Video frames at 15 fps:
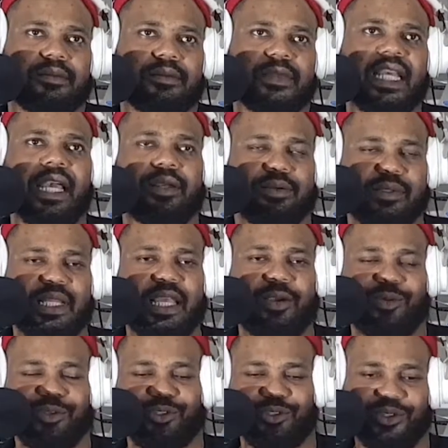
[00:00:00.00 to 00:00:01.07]
yeah. He
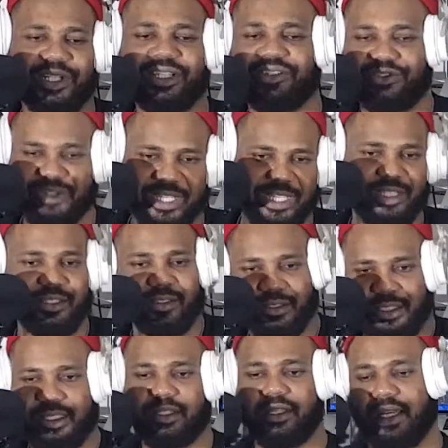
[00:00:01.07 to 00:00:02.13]
was shooting threes
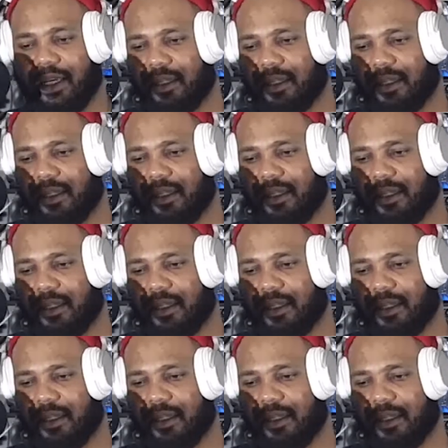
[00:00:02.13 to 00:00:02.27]
and like